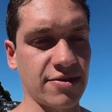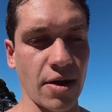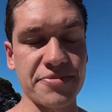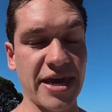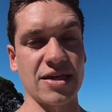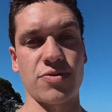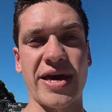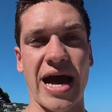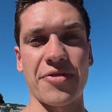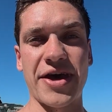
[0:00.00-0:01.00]
so I'm taking into
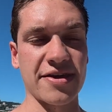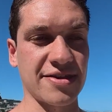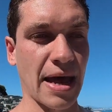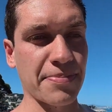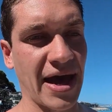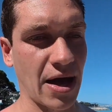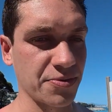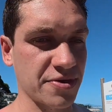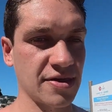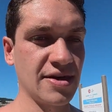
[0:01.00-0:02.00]
account their step
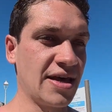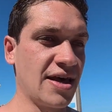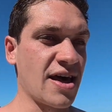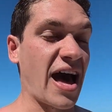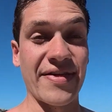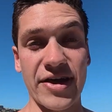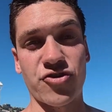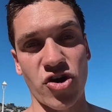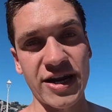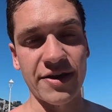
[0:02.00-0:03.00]
counts and their
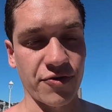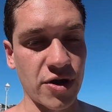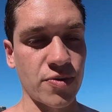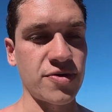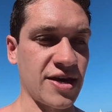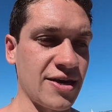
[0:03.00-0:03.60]
training frequency,